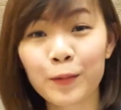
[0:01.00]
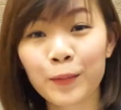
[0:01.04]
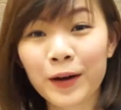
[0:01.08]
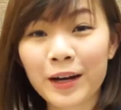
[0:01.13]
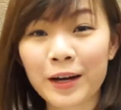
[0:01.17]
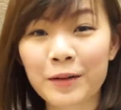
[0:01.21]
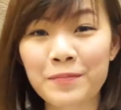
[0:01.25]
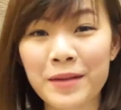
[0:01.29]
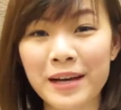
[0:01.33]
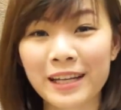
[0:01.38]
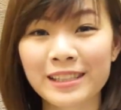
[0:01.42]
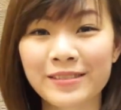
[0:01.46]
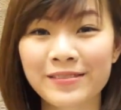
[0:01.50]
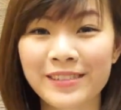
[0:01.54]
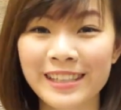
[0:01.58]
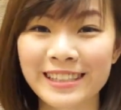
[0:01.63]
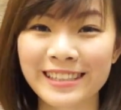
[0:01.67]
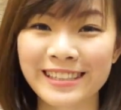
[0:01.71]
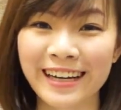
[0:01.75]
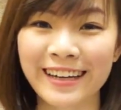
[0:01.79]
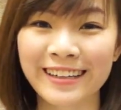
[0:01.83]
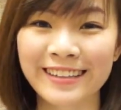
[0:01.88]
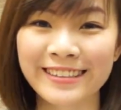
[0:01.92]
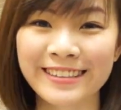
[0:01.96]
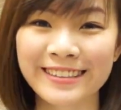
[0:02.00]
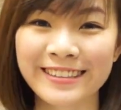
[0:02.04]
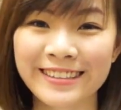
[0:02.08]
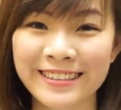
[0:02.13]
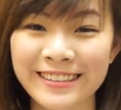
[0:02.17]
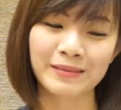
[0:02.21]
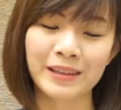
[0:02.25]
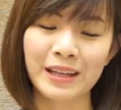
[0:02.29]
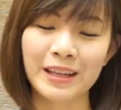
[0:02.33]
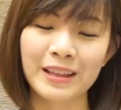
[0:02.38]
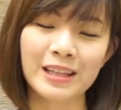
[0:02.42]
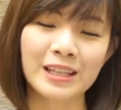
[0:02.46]
welcome back to my channel.
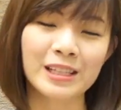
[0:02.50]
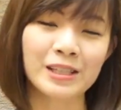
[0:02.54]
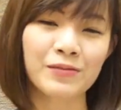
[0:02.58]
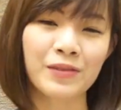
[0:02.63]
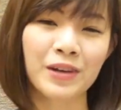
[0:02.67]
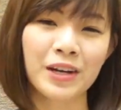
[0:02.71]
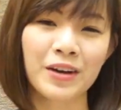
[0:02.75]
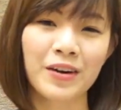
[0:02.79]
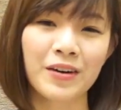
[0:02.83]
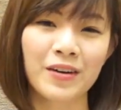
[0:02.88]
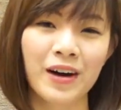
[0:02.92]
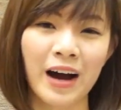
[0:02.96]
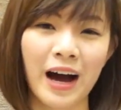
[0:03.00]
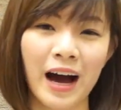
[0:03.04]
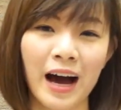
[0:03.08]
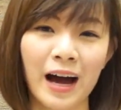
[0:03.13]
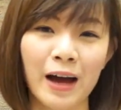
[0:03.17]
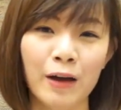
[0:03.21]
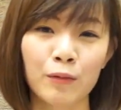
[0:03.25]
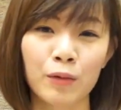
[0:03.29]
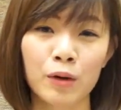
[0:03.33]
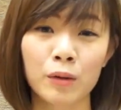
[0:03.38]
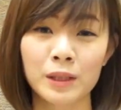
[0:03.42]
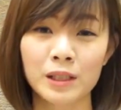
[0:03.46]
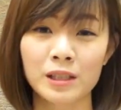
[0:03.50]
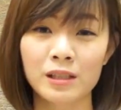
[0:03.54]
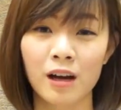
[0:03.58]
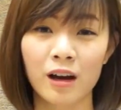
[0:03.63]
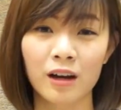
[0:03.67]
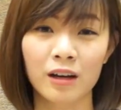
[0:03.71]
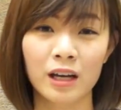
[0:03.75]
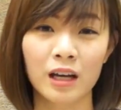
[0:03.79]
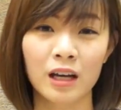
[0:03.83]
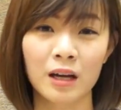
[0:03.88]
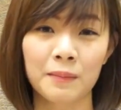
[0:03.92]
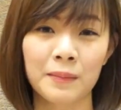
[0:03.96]
In this video, I will be
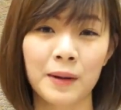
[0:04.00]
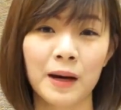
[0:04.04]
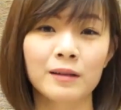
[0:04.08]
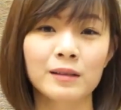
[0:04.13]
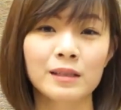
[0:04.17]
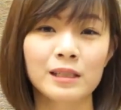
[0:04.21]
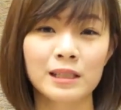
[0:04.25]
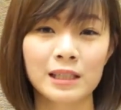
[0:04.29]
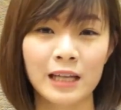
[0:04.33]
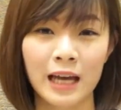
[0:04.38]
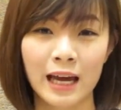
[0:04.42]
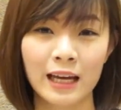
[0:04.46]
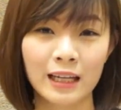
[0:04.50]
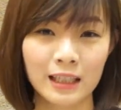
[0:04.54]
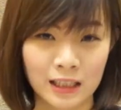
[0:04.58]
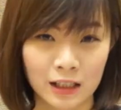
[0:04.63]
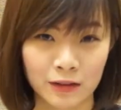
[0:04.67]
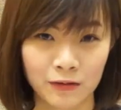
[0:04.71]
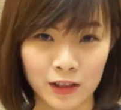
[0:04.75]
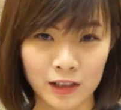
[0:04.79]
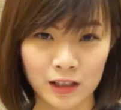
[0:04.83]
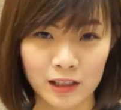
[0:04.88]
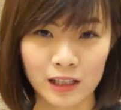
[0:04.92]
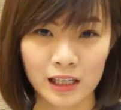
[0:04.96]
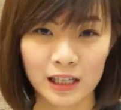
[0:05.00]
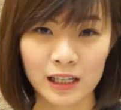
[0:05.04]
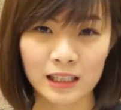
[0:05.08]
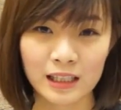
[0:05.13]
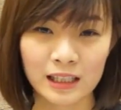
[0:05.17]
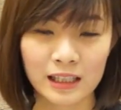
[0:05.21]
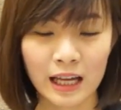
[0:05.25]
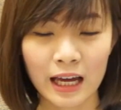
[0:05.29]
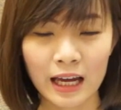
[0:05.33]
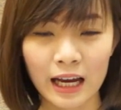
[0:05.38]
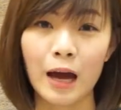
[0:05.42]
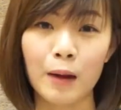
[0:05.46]
talking about 10 differences
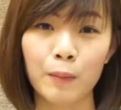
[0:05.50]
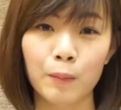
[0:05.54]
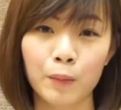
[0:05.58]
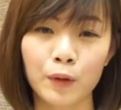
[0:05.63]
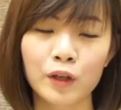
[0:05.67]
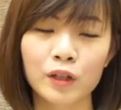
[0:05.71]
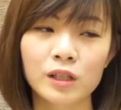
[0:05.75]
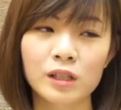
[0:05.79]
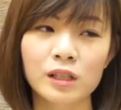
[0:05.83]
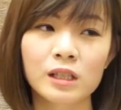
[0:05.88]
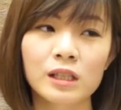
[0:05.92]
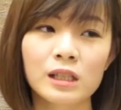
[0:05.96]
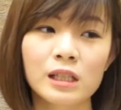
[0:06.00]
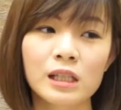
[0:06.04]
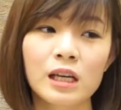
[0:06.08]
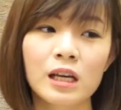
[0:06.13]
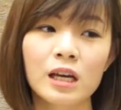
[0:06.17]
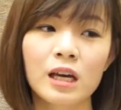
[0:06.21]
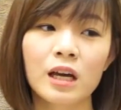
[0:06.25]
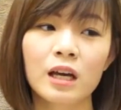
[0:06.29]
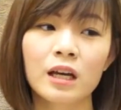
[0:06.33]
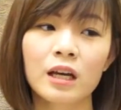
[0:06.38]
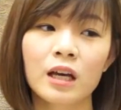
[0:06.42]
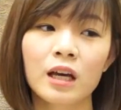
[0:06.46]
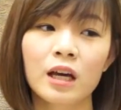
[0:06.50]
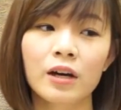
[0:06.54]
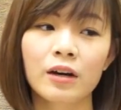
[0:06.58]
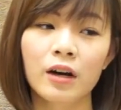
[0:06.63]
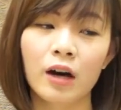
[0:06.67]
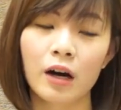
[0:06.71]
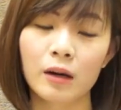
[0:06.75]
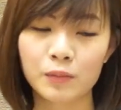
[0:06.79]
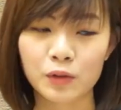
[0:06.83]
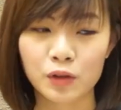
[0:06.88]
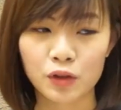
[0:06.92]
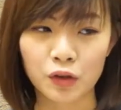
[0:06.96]
that I personally
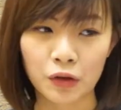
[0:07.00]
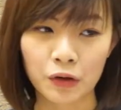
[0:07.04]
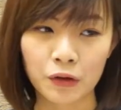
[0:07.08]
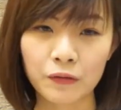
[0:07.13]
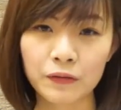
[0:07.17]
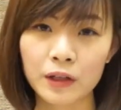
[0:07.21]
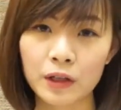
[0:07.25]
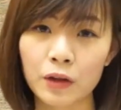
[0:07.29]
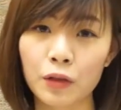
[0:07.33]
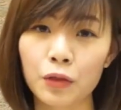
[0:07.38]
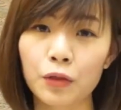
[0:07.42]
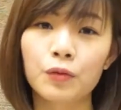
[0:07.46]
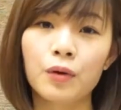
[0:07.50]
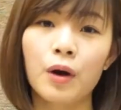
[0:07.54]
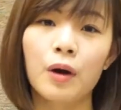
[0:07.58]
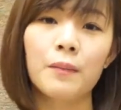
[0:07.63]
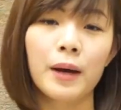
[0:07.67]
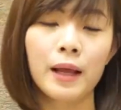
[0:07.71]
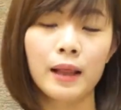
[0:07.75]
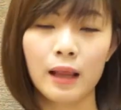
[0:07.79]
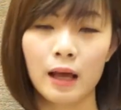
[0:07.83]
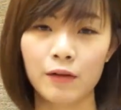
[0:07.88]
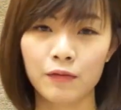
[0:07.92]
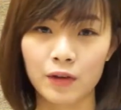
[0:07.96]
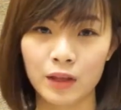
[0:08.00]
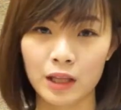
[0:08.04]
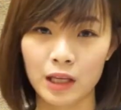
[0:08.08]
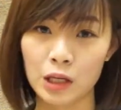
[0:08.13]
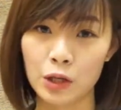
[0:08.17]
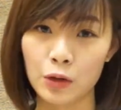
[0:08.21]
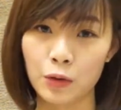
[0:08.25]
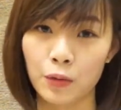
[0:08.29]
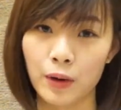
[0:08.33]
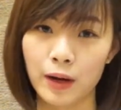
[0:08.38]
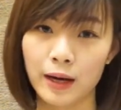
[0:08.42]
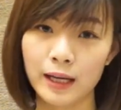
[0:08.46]
observed throughout my life in the
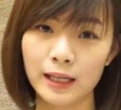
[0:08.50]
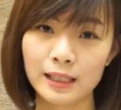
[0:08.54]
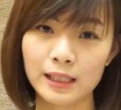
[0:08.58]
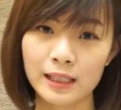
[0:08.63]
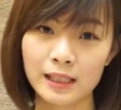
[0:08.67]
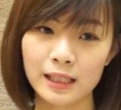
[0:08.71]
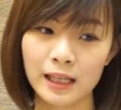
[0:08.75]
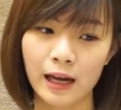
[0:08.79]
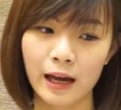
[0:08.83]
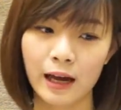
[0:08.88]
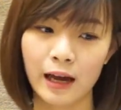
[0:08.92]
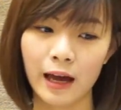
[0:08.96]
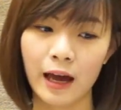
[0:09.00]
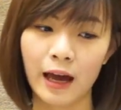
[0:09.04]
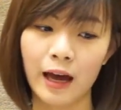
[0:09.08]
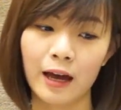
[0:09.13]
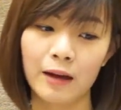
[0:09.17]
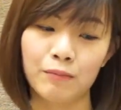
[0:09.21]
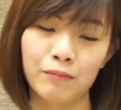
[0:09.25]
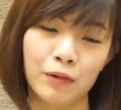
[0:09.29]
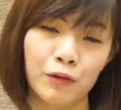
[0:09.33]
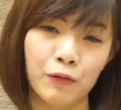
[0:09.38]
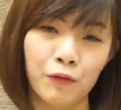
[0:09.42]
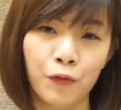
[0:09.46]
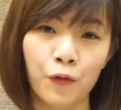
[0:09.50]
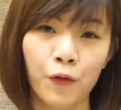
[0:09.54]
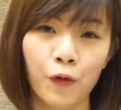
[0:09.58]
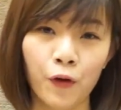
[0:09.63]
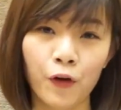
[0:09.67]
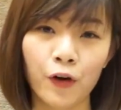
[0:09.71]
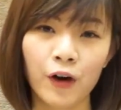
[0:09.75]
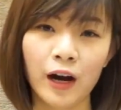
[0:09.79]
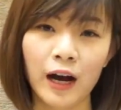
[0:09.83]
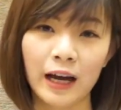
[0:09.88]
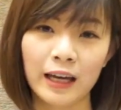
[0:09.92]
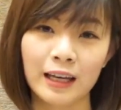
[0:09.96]
US. And
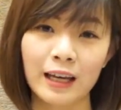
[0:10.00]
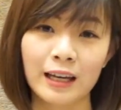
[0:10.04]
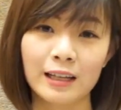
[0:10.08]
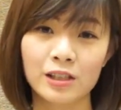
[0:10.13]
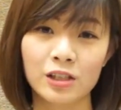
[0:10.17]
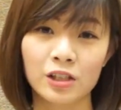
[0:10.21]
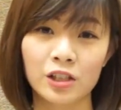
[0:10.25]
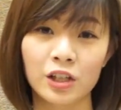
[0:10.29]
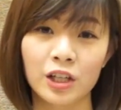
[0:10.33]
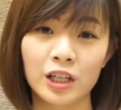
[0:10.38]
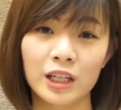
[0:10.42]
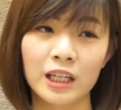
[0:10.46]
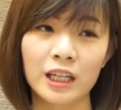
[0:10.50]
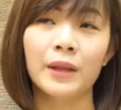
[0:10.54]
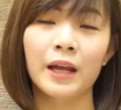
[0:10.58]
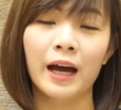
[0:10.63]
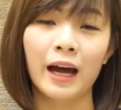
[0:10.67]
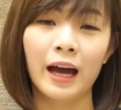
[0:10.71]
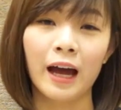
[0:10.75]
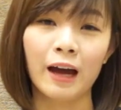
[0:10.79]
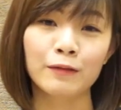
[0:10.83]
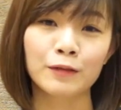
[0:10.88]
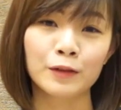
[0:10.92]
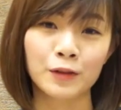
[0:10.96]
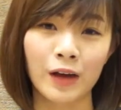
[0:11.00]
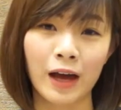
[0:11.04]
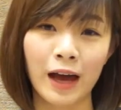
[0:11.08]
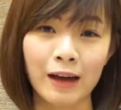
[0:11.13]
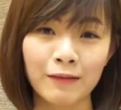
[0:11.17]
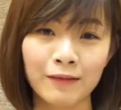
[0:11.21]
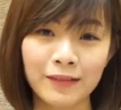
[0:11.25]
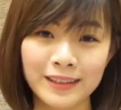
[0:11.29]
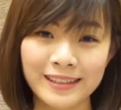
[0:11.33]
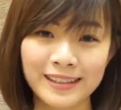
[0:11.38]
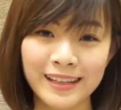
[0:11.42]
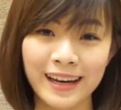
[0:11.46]
before I get started, I have to
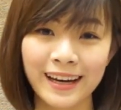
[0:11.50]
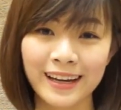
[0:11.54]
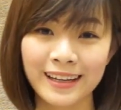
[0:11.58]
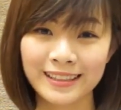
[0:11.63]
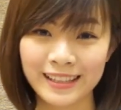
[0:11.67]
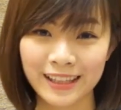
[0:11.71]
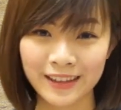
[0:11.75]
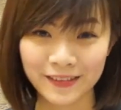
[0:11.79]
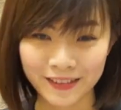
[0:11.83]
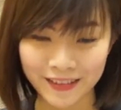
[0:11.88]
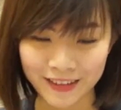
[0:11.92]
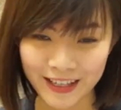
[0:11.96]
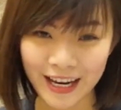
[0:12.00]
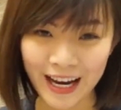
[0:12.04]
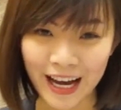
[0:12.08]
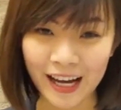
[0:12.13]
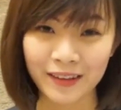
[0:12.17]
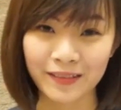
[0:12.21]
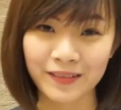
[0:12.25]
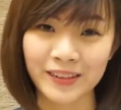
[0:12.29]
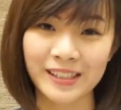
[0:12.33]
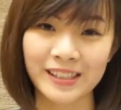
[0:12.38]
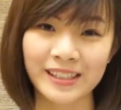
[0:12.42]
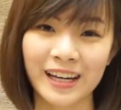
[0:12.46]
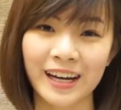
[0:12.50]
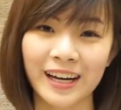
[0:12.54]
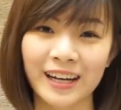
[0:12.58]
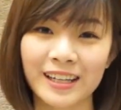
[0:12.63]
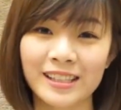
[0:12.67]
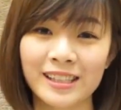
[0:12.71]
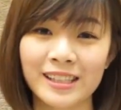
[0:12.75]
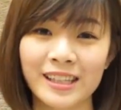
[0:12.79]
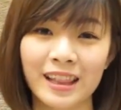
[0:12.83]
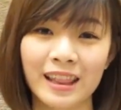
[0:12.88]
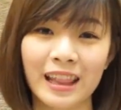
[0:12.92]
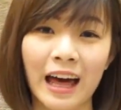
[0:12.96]
emphasize and
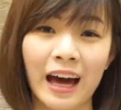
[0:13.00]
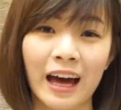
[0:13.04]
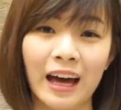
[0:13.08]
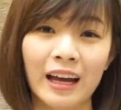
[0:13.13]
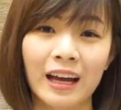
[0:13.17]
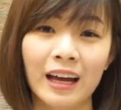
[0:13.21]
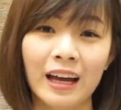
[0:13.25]
re-emphasize that